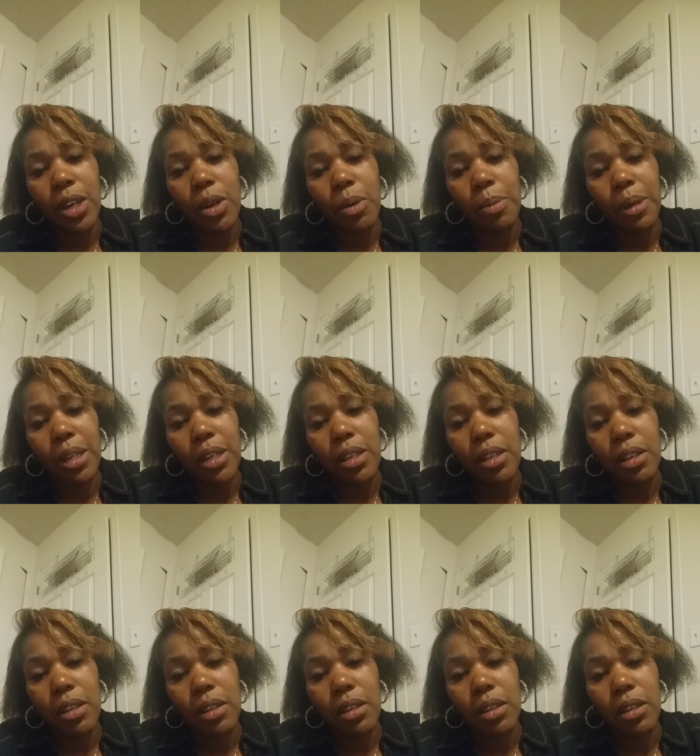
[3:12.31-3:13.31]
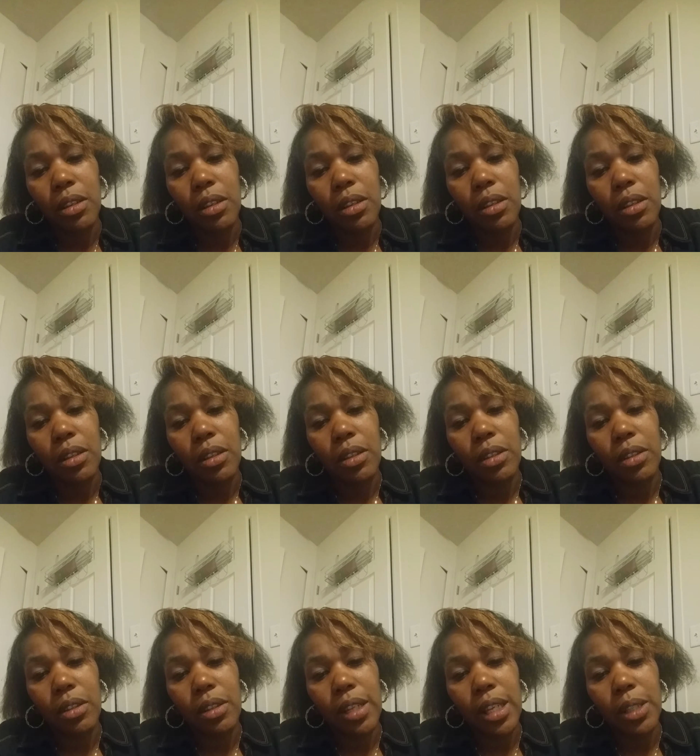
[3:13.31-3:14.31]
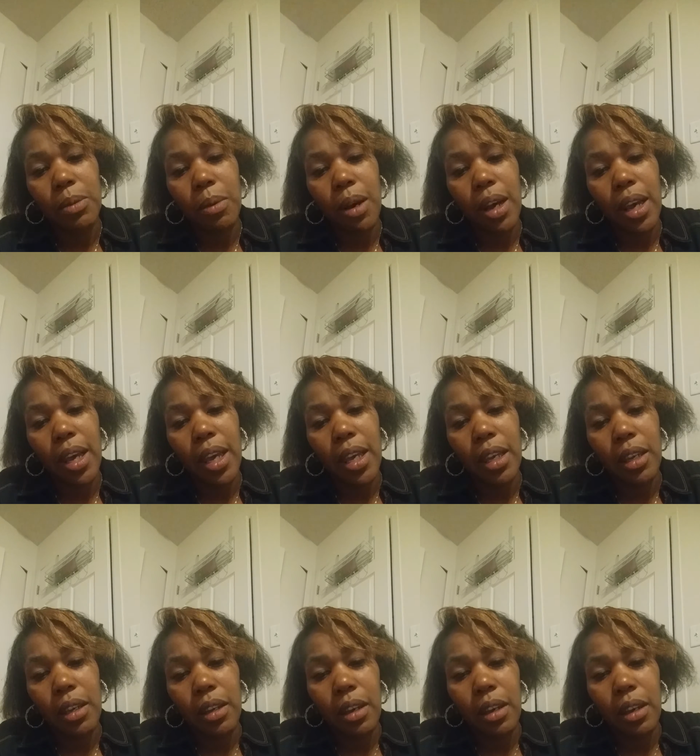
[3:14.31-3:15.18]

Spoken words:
opened, so that's why